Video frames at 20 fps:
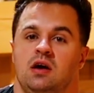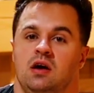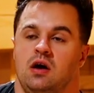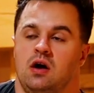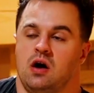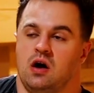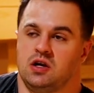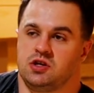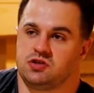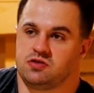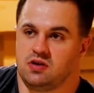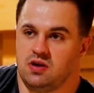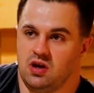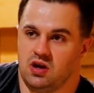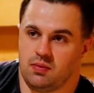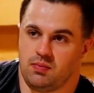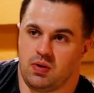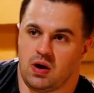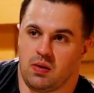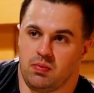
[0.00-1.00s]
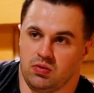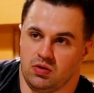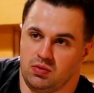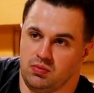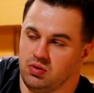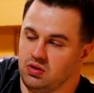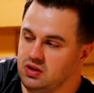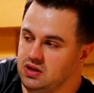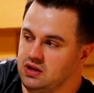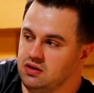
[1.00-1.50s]
Contrary to popular
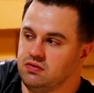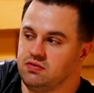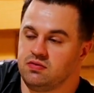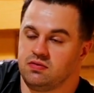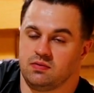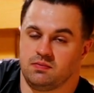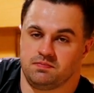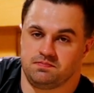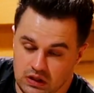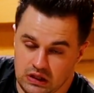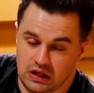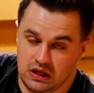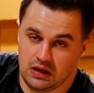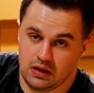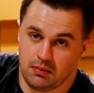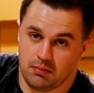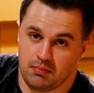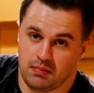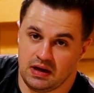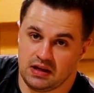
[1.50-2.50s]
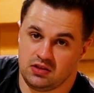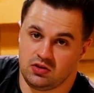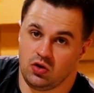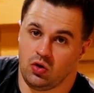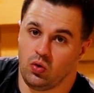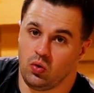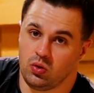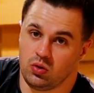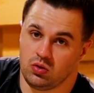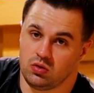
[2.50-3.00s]
belief, my
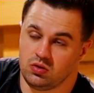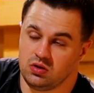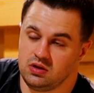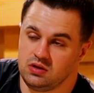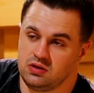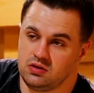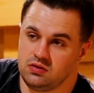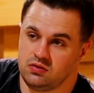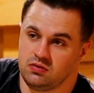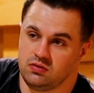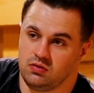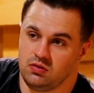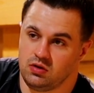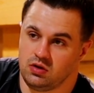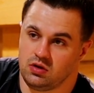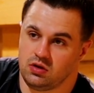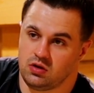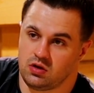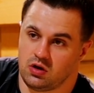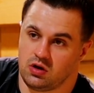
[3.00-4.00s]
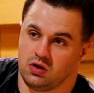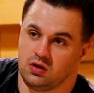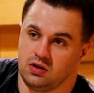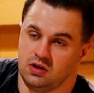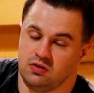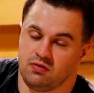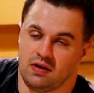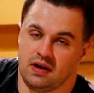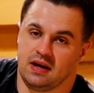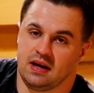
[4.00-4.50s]
total
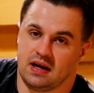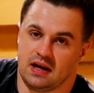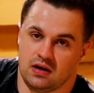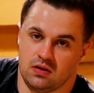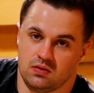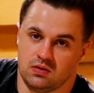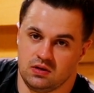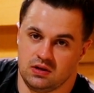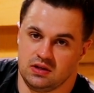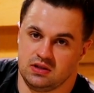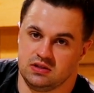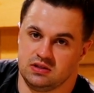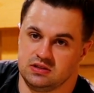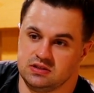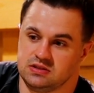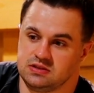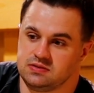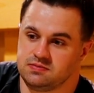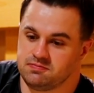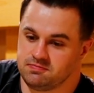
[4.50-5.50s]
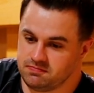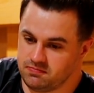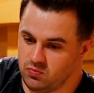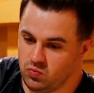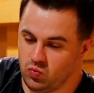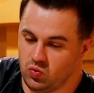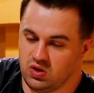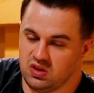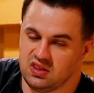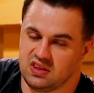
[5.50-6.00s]
currently right now is
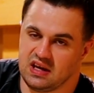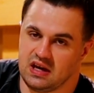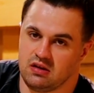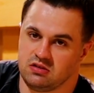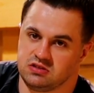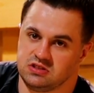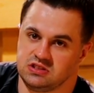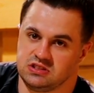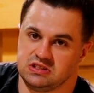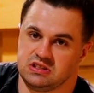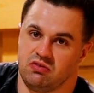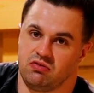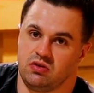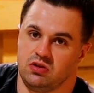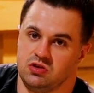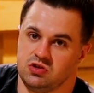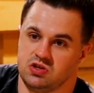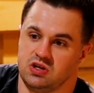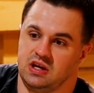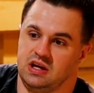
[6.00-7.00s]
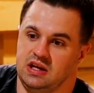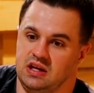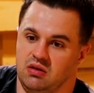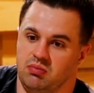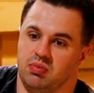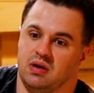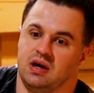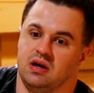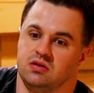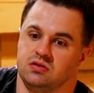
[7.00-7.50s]
1,780
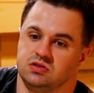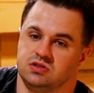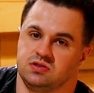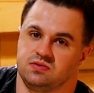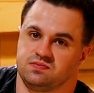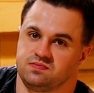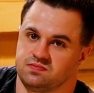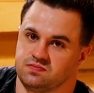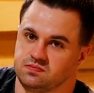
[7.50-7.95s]
pounds.